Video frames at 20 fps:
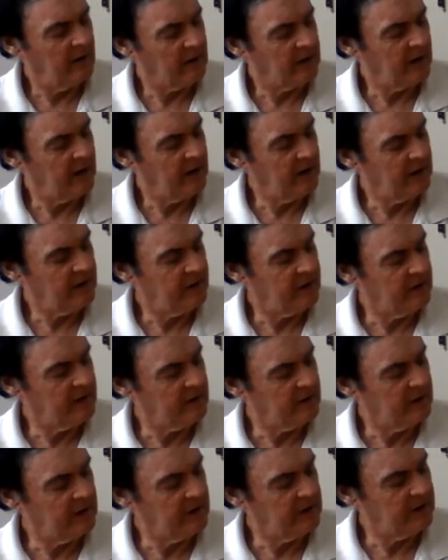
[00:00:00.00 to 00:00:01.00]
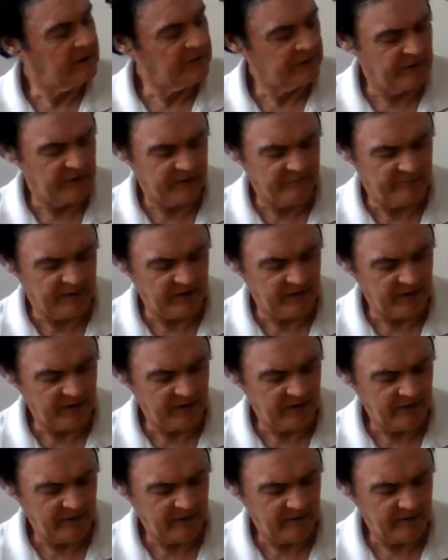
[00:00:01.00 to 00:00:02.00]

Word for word: Okay, there is the B.